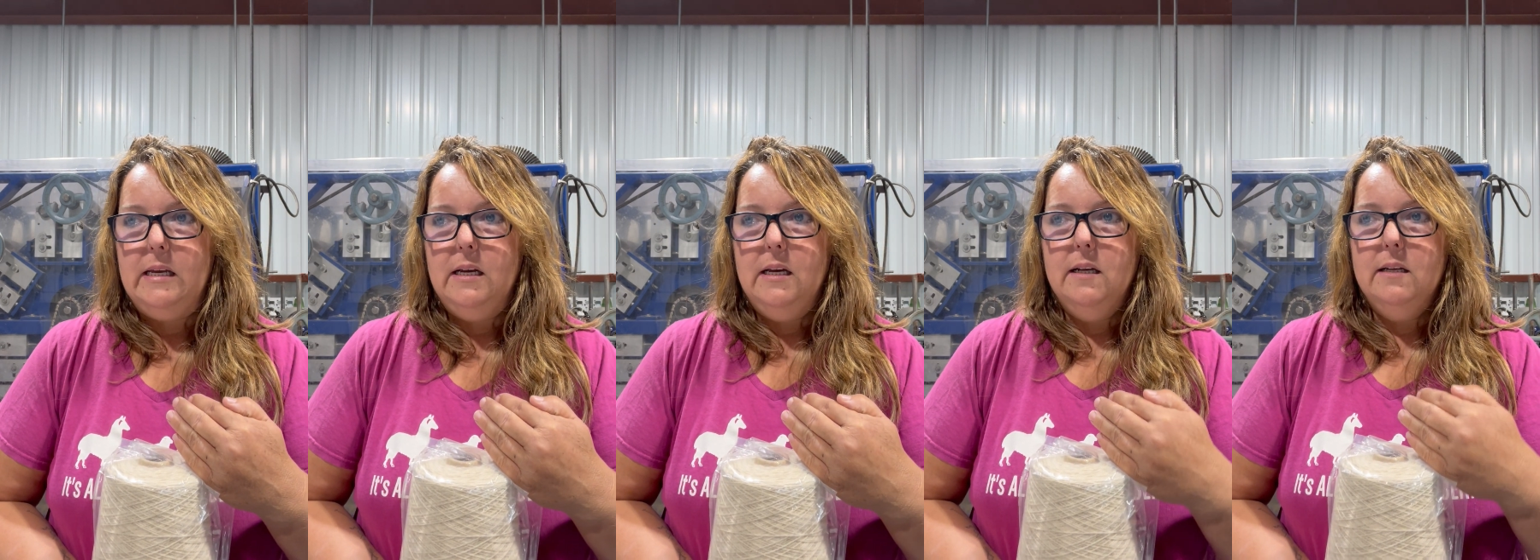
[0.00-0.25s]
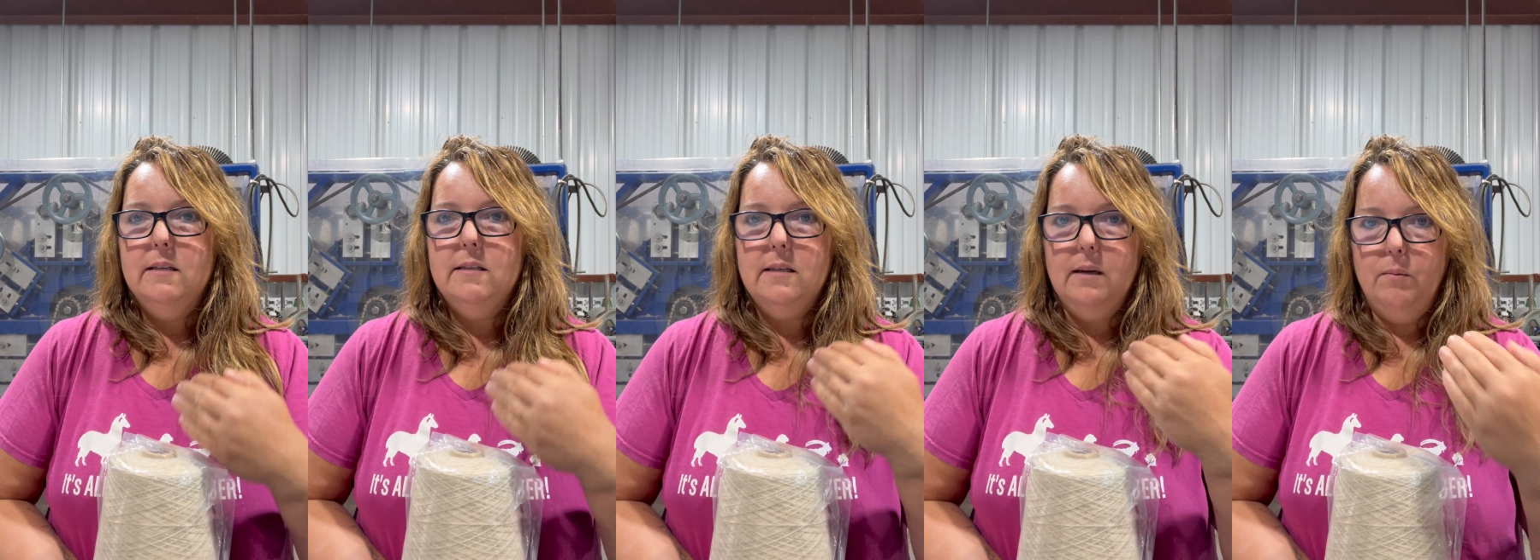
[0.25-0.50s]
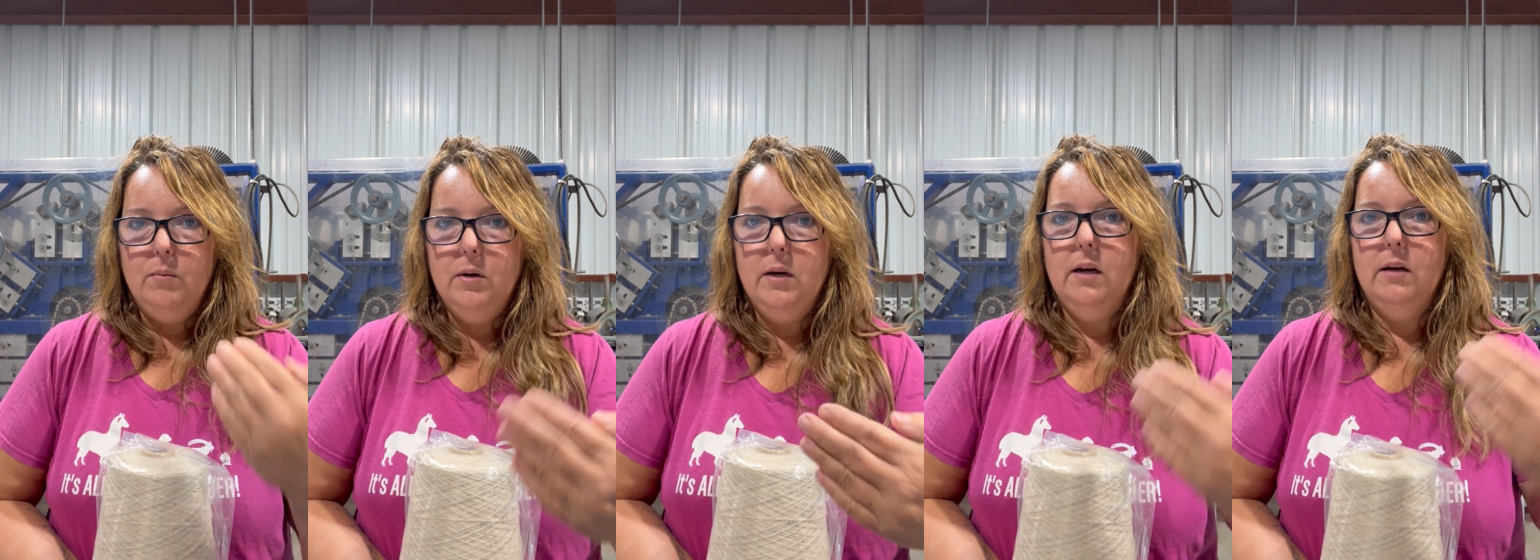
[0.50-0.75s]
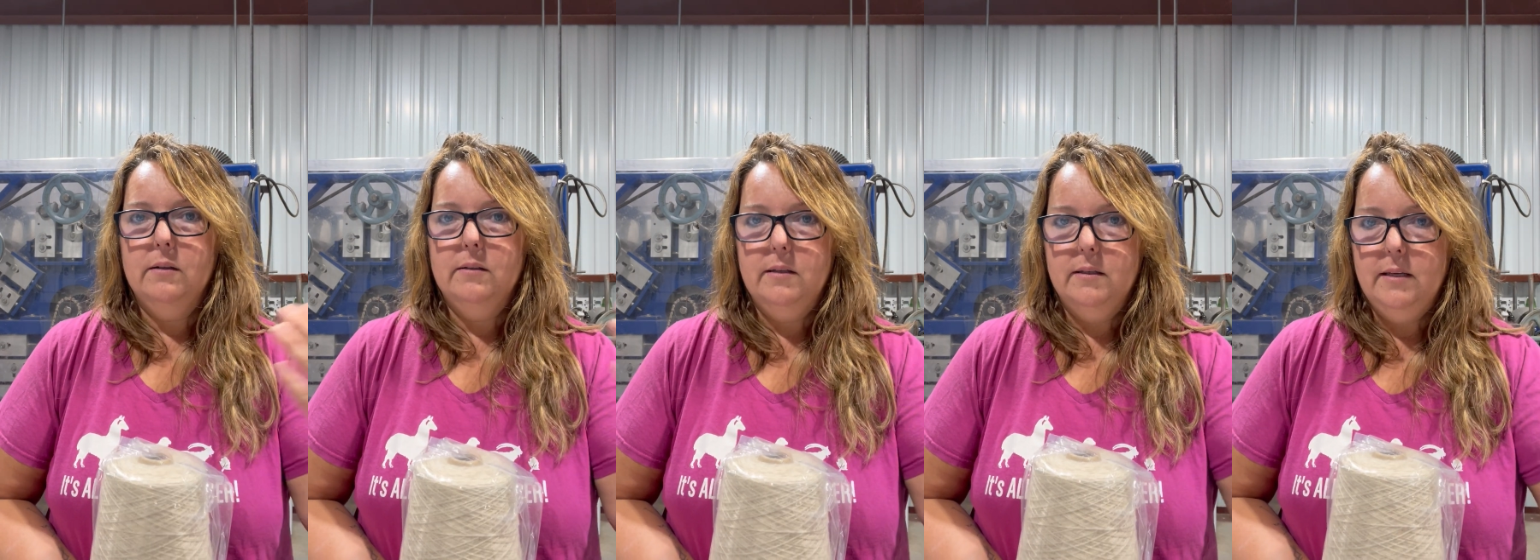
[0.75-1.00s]
someone
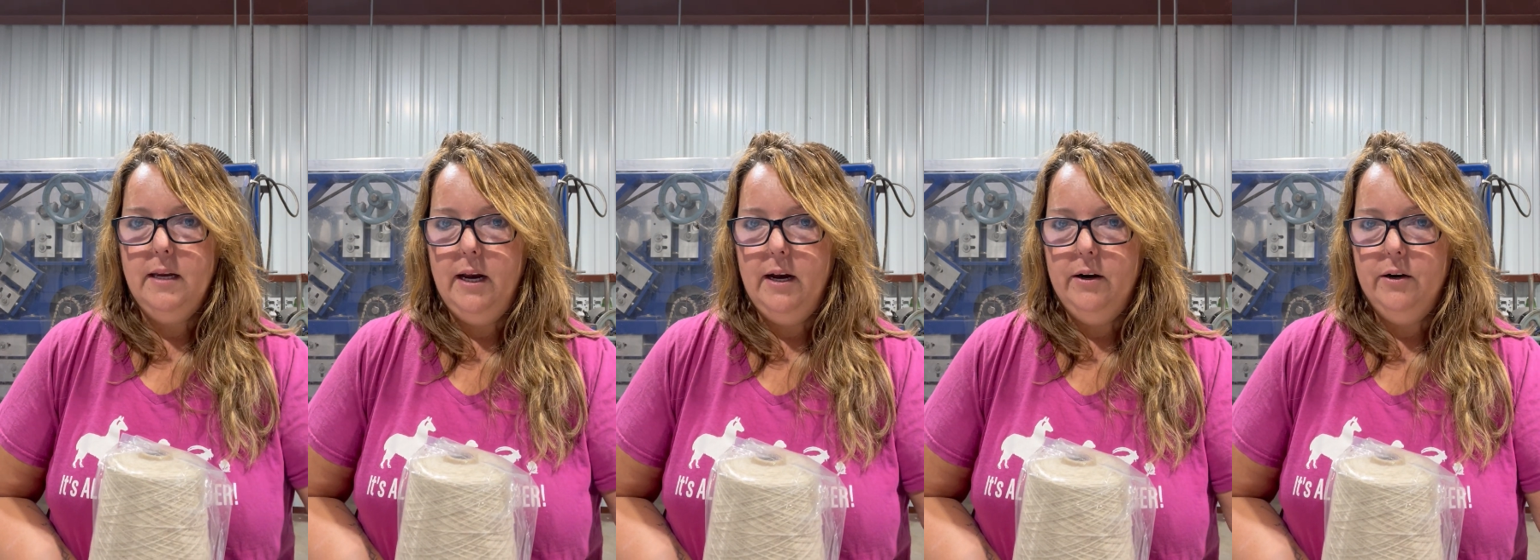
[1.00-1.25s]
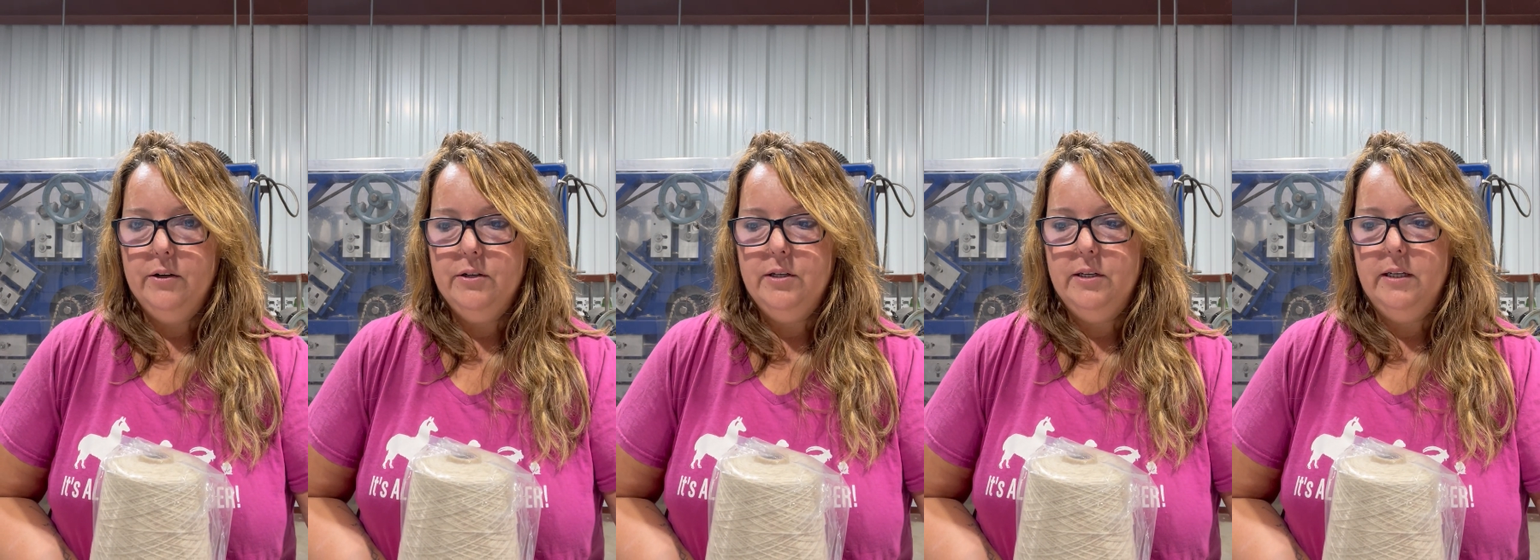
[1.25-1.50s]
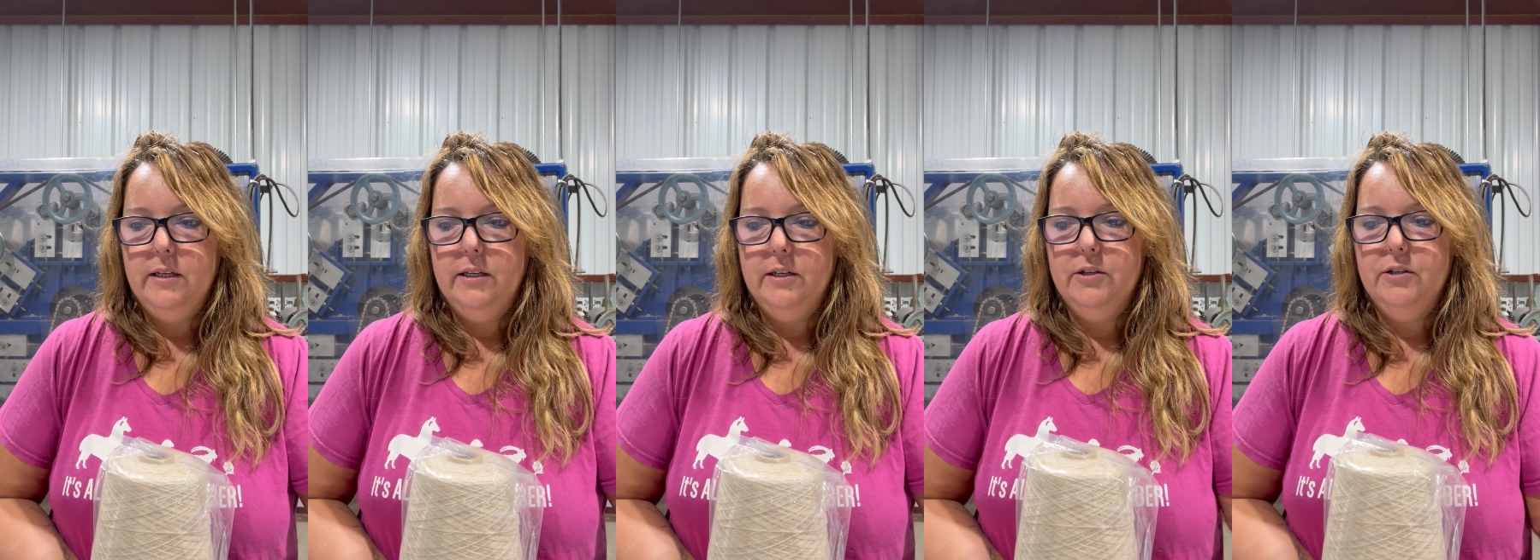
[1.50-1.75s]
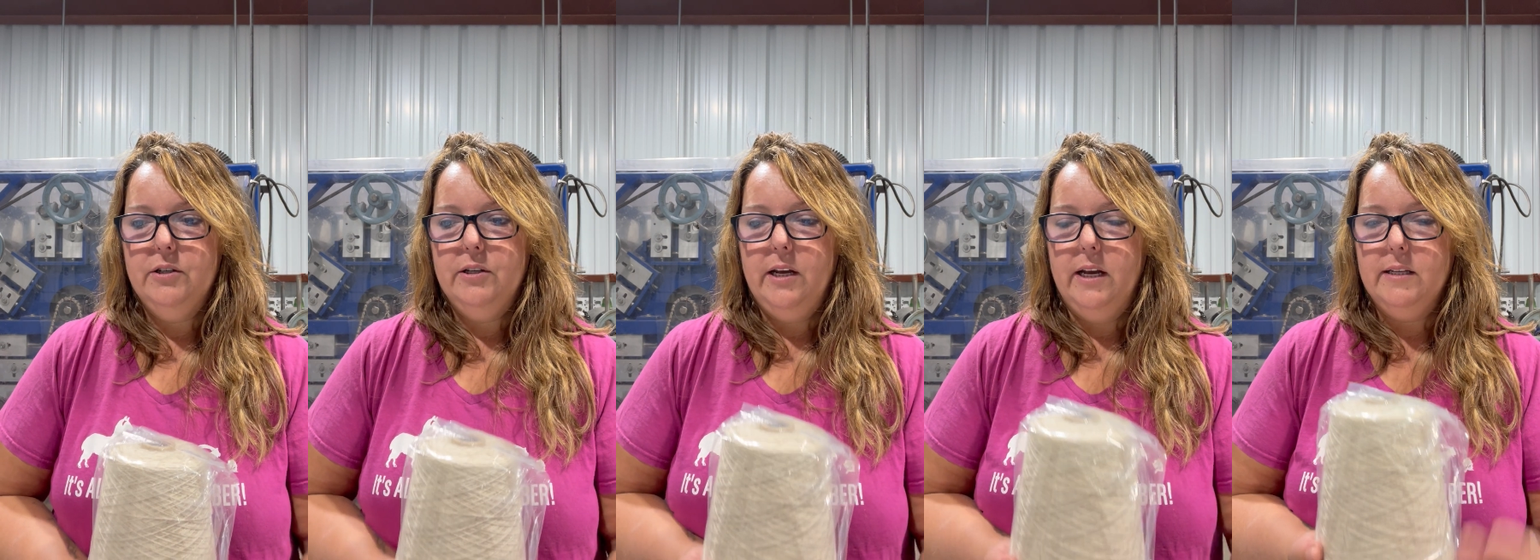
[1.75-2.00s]
else's
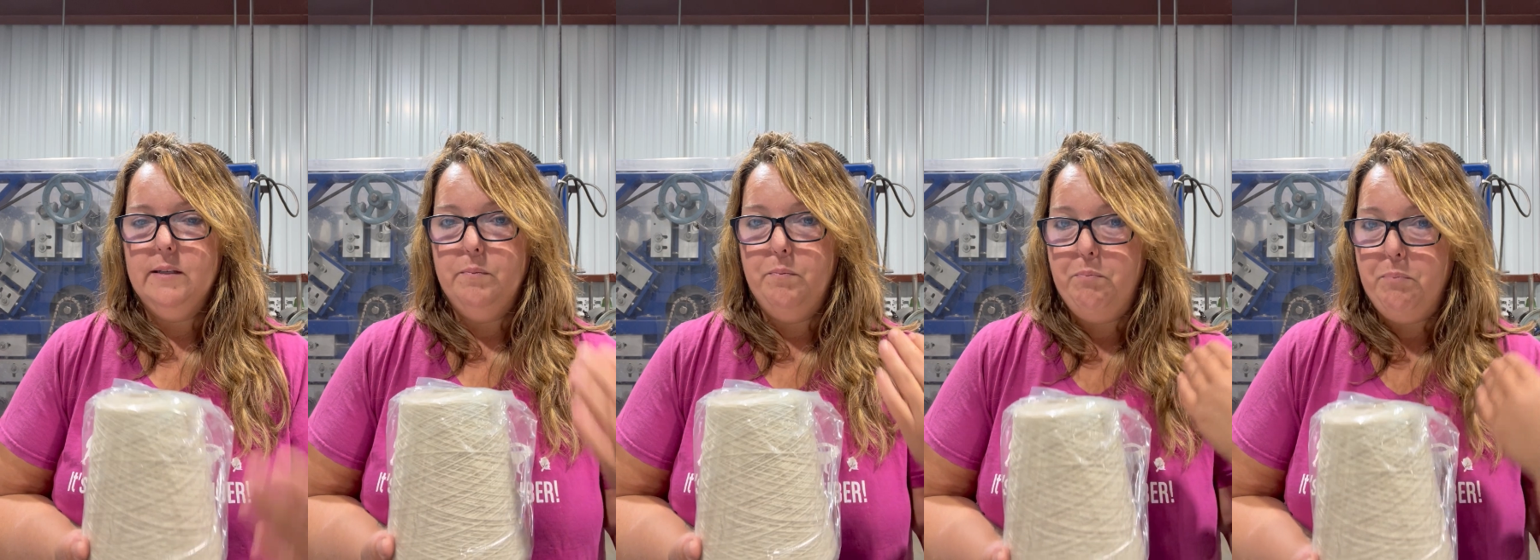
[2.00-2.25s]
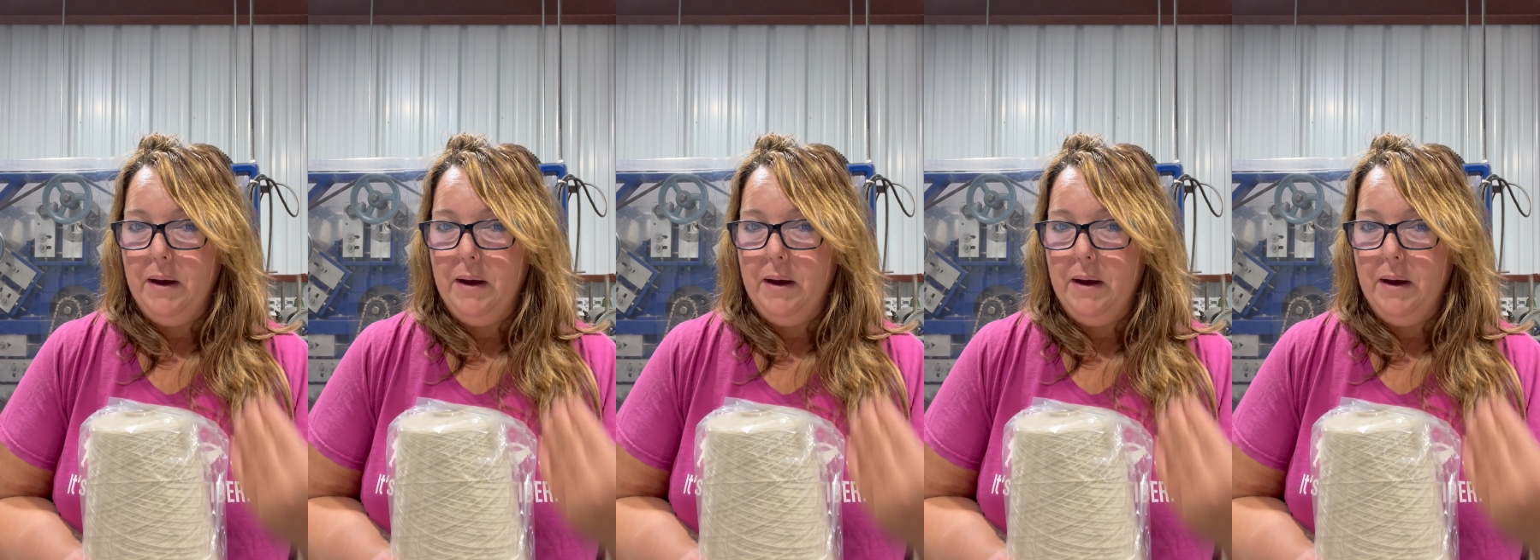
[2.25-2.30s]
heritage as